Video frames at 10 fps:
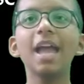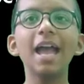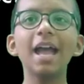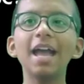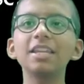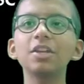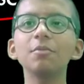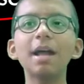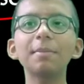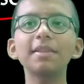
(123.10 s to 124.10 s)
And you
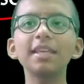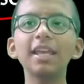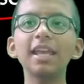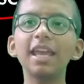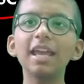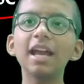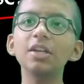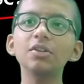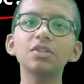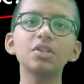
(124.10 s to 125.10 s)
might be thinking, hey
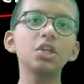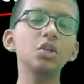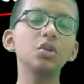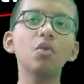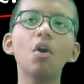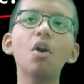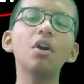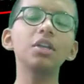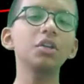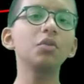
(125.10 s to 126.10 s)
Ayush,
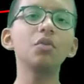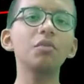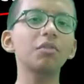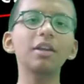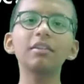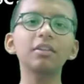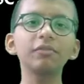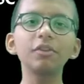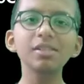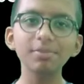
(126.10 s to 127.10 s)
you can
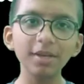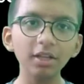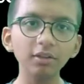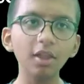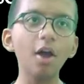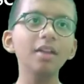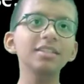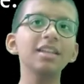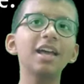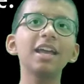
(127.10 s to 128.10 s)
confuse me a lot,
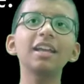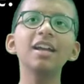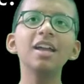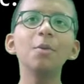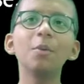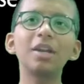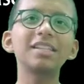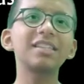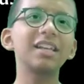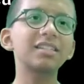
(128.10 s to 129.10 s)
like what
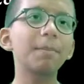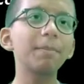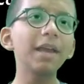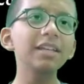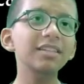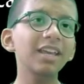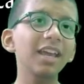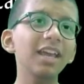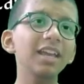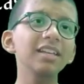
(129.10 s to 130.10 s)
is this, a base
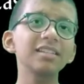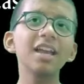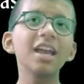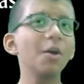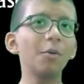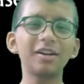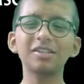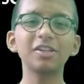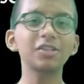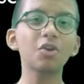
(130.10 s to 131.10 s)
case, what is
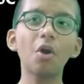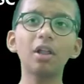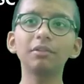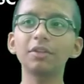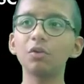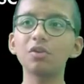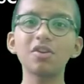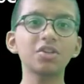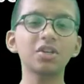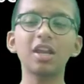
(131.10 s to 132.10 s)
this all? We don't
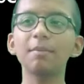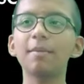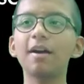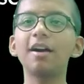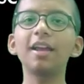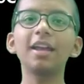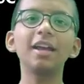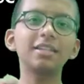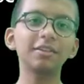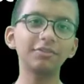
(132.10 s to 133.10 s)
understand by
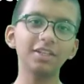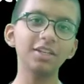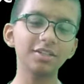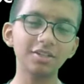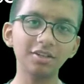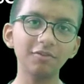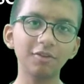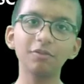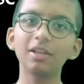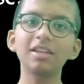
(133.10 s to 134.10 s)
a definition, we
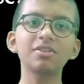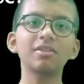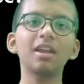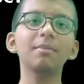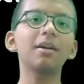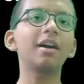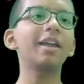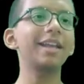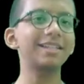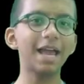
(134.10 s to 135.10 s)
only understand by
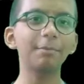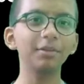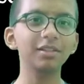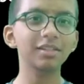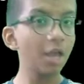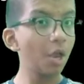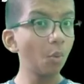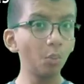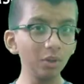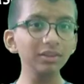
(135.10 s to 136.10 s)
examples.
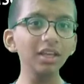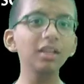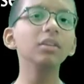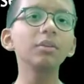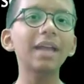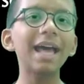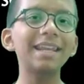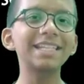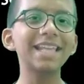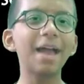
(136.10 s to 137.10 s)
We'll take a look at
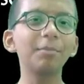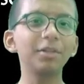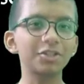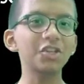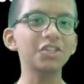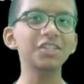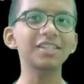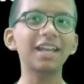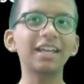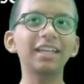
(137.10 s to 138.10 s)
examples just in a
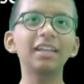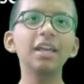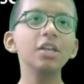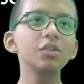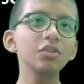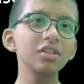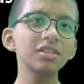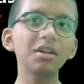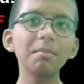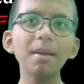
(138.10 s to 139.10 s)
second. So
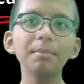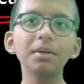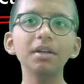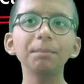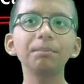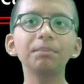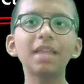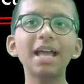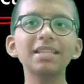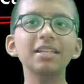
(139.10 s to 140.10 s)
just remember
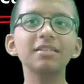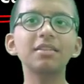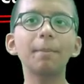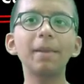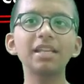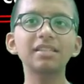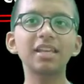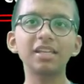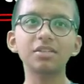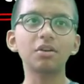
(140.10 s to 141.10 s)
that the base
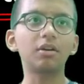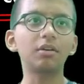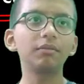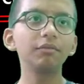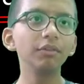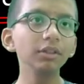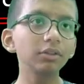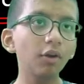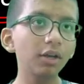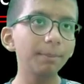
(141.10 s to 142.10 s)
case term, we'll
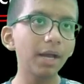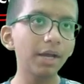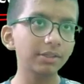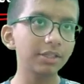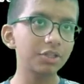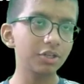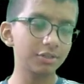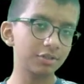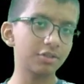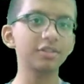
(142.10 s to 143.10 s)
talk about
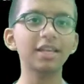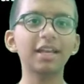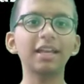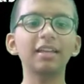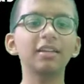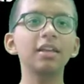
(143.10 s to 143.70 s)
just in a second.